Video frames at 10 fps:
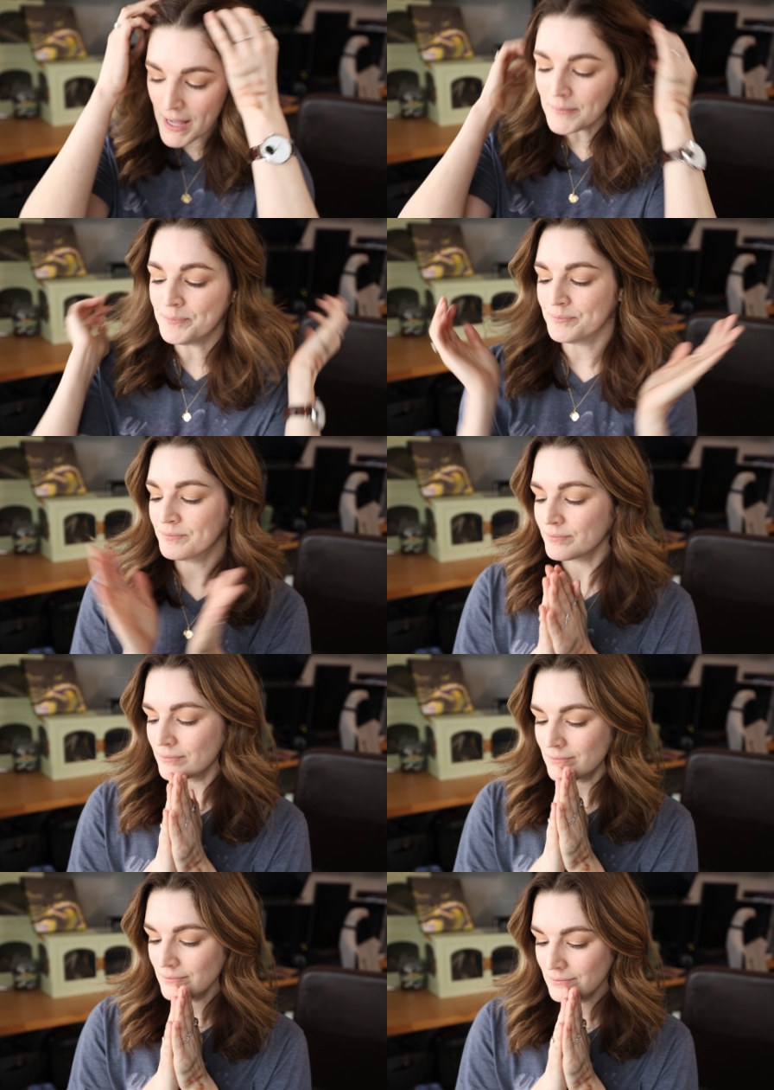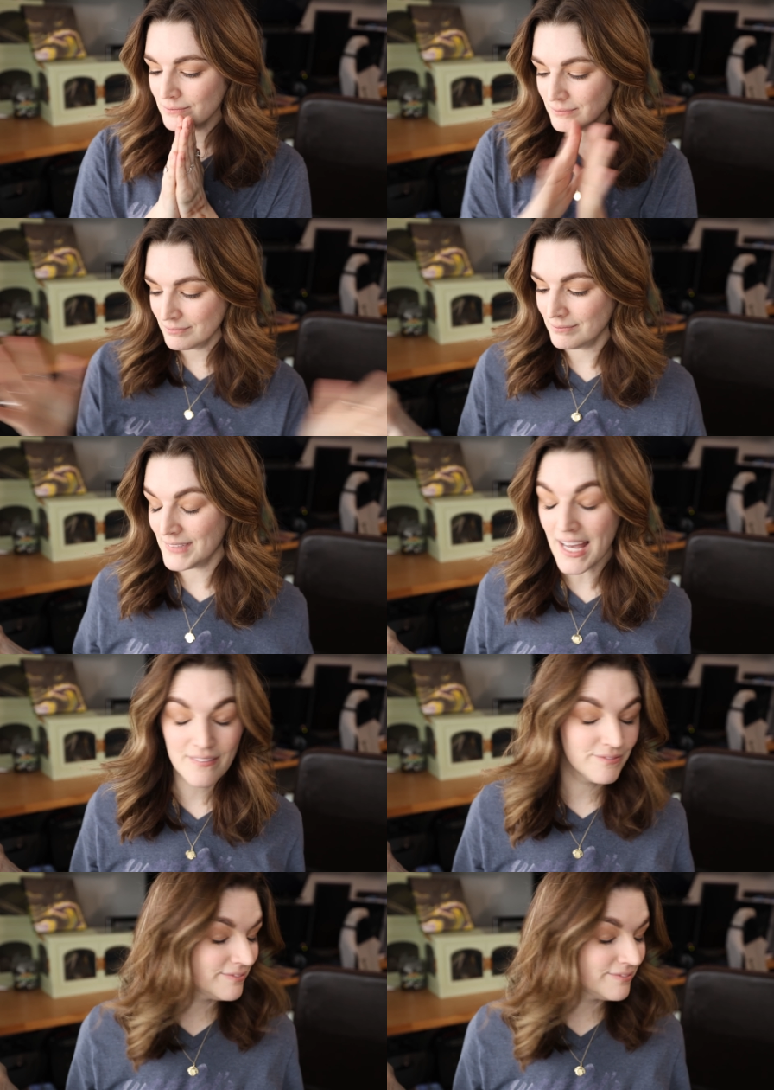But yeah,